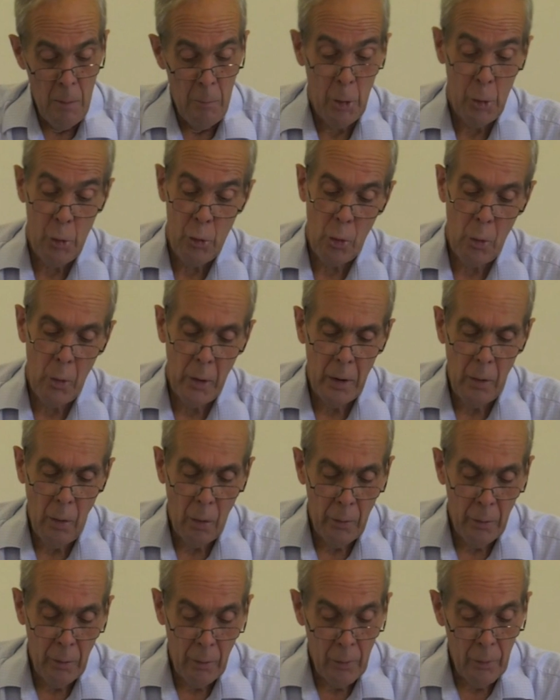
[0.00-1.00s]
but drawing
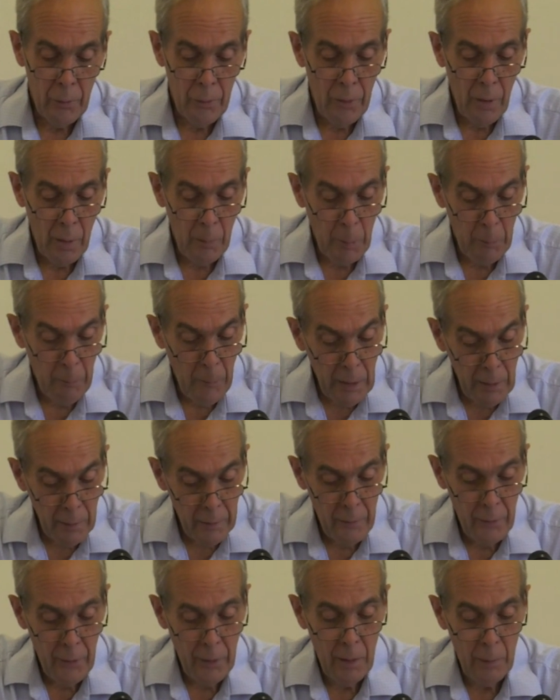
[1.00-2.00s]
on Osama
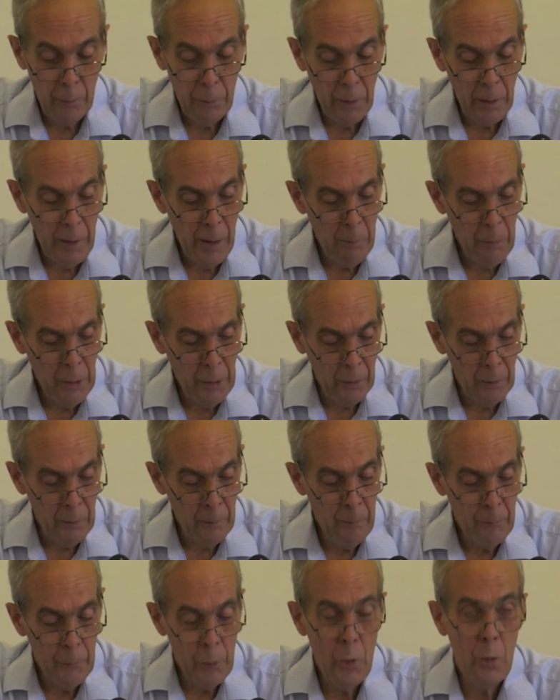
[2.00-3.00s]
Muqtazi for Lebanon,
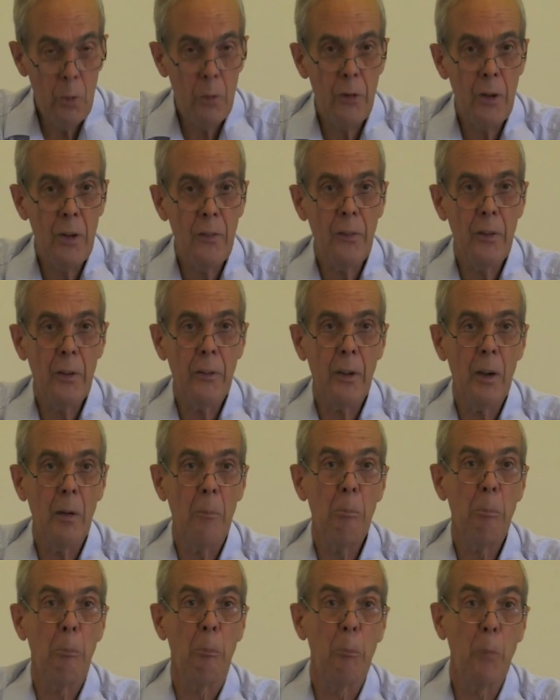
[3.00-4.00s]
uses the
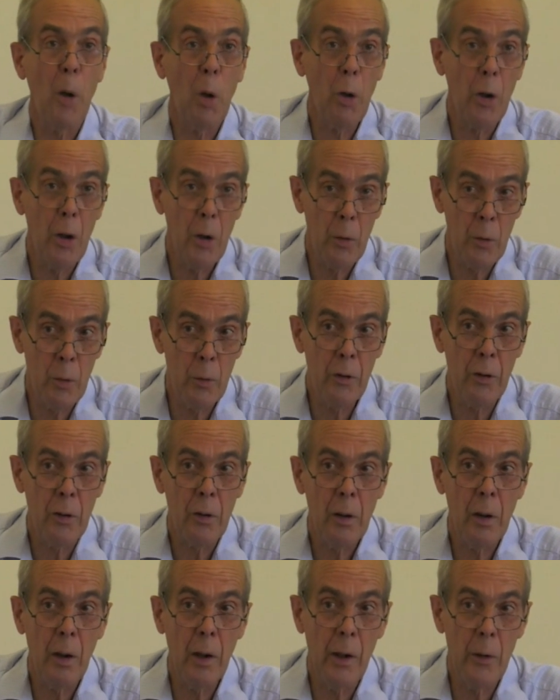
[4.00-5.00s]
term borrowed
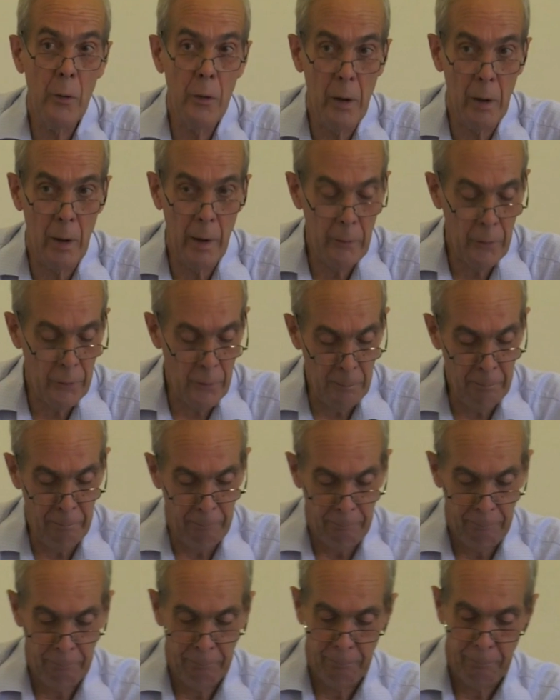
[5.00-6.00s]
colonialism
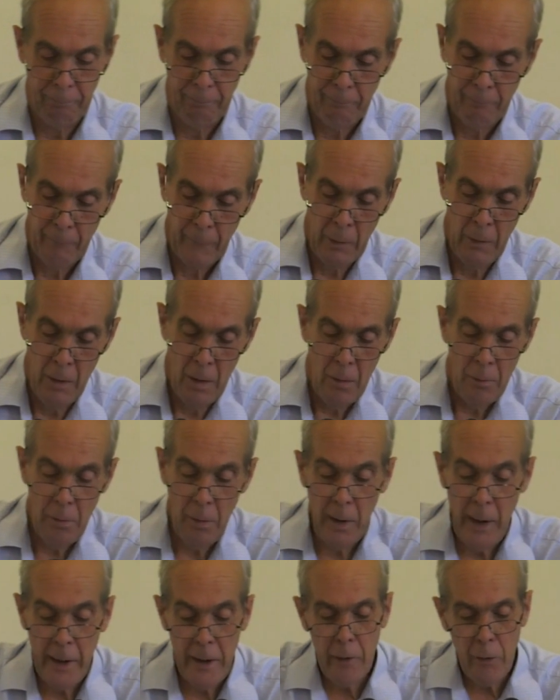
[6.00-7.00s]

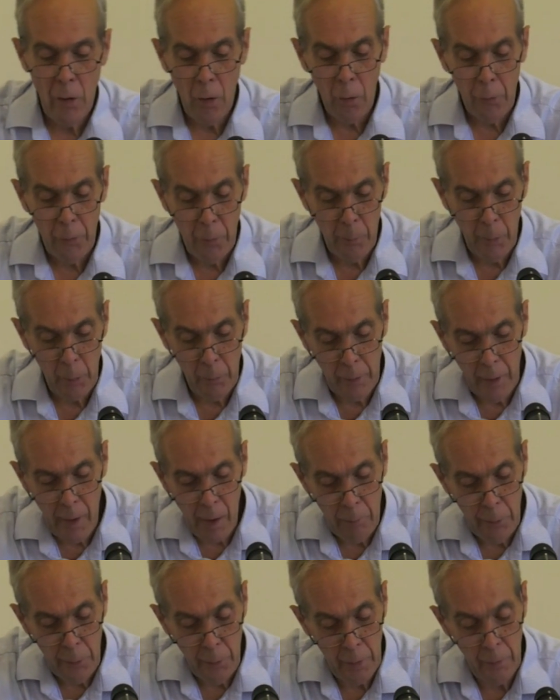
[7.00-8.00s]
for late Ottoman
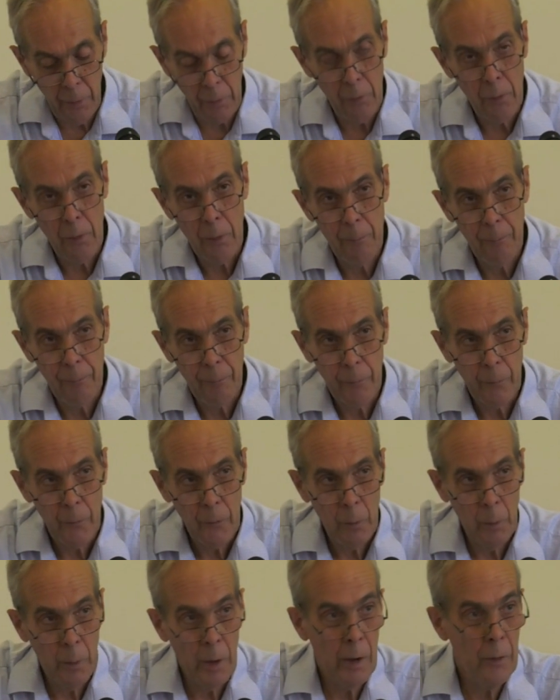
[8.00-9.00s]
governance,
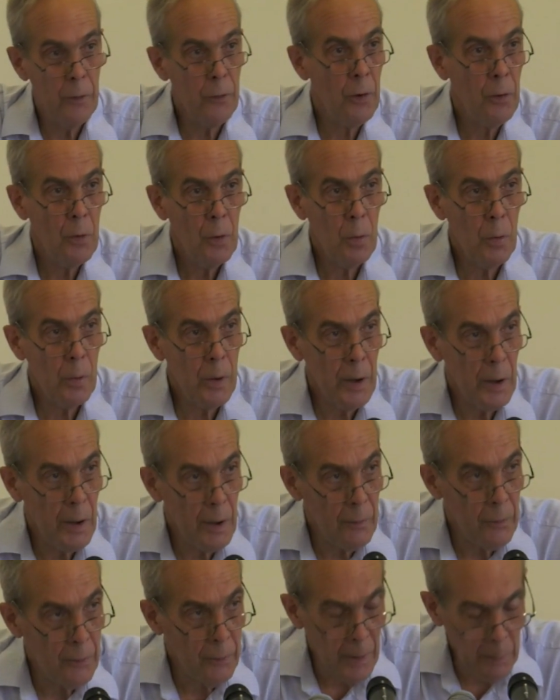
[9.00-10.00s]
whereas Hürriyet
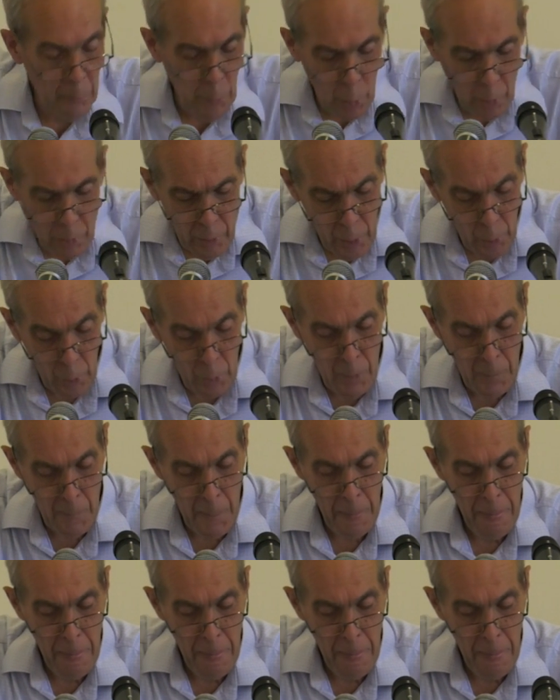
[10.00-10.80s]
İslamoğlu,